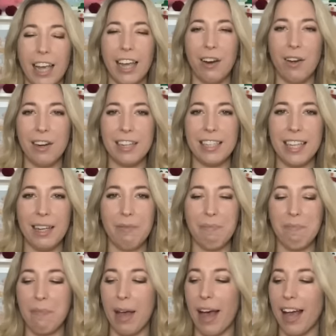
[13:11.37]
And honestly,
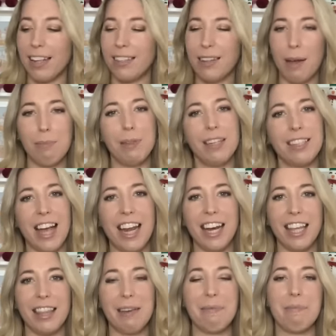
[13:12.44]
I stopped
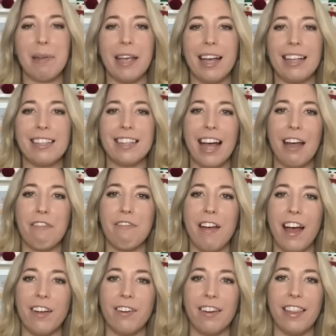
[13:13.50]
designing them because I
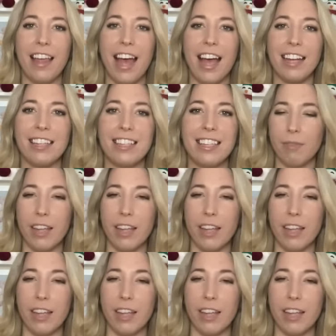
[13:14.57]
found that,